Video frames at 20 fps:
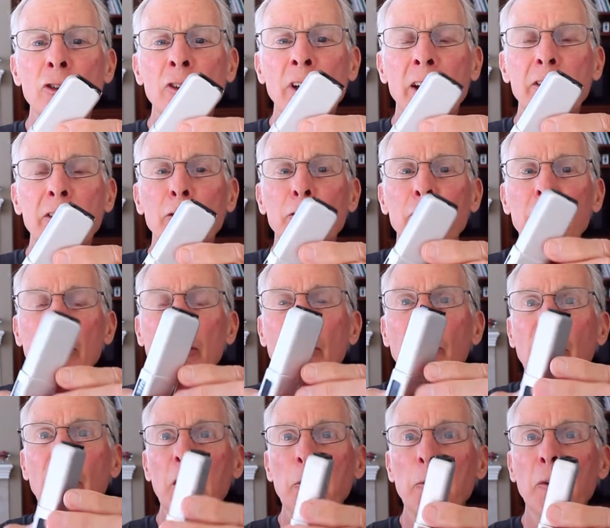had to fiddle
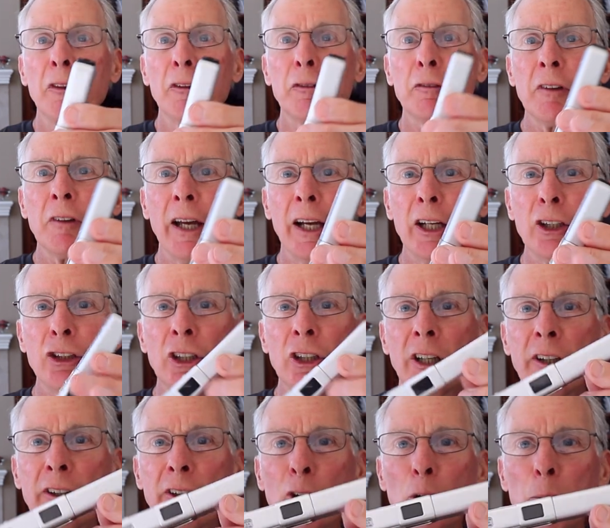around with the flash gun a
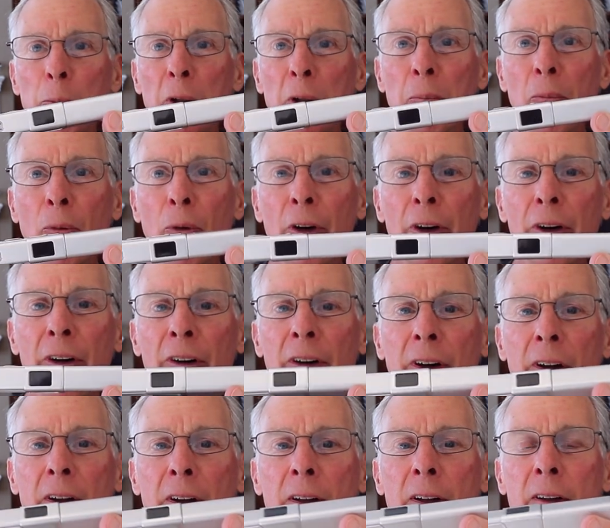little bit more
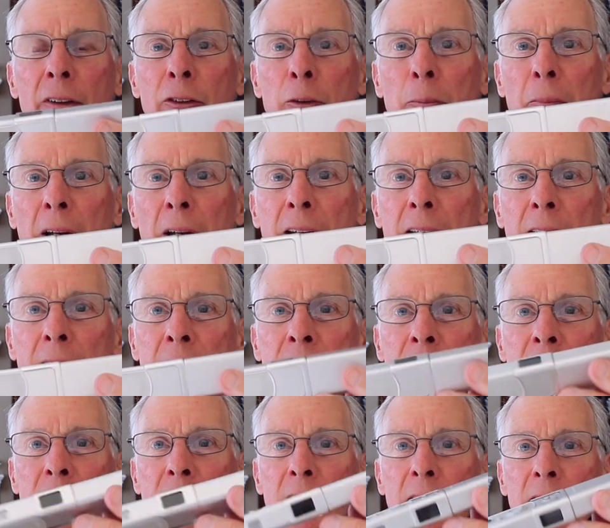to make it
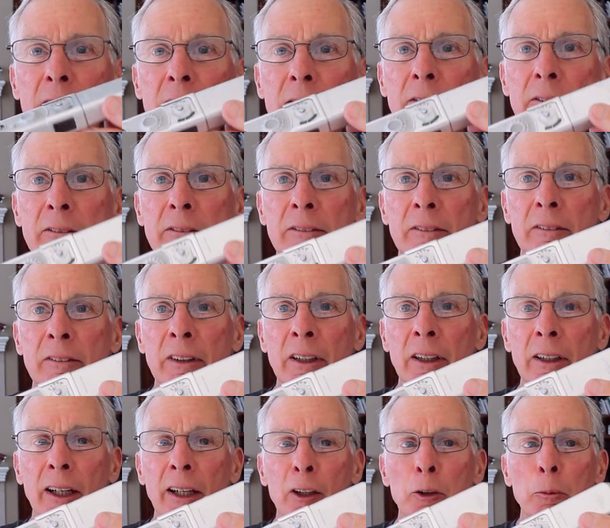uh,
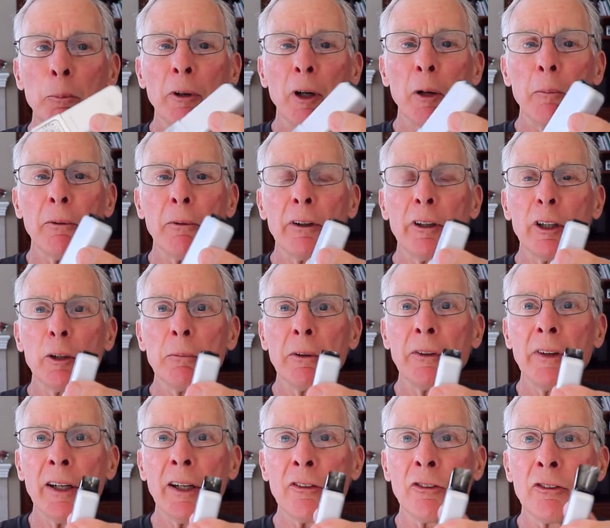connect properly. But
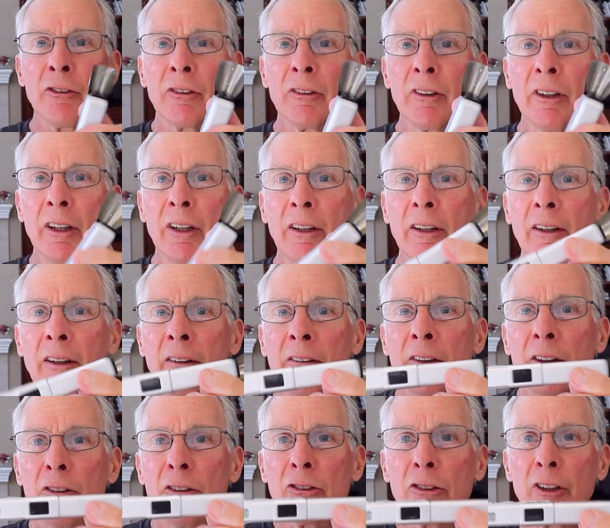that's,
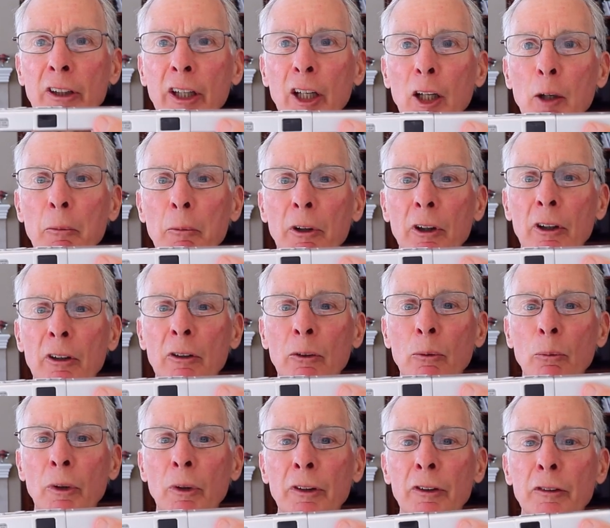there's the camera
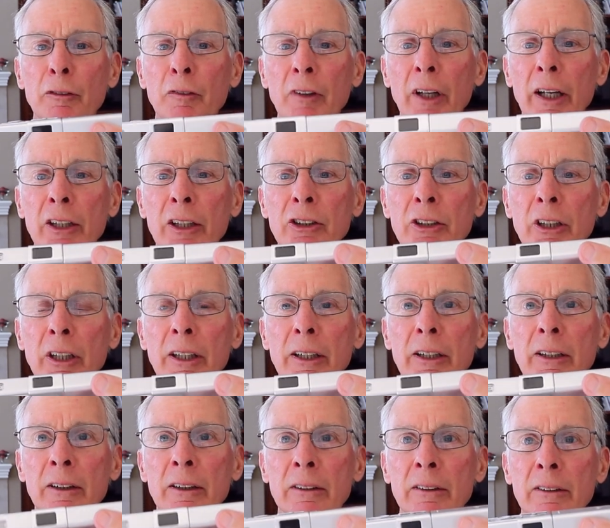with the flash gun
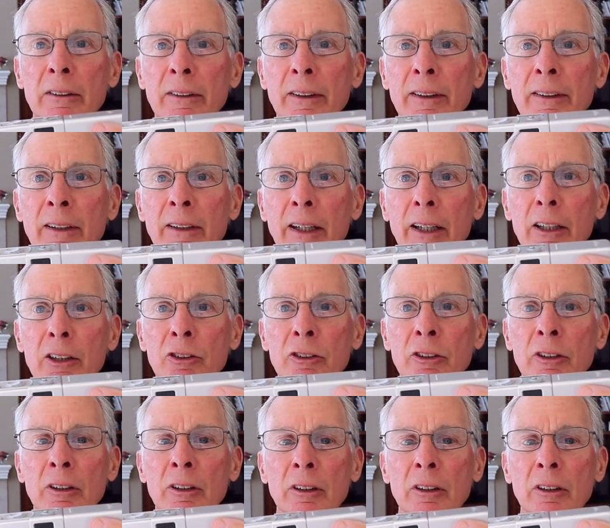attached.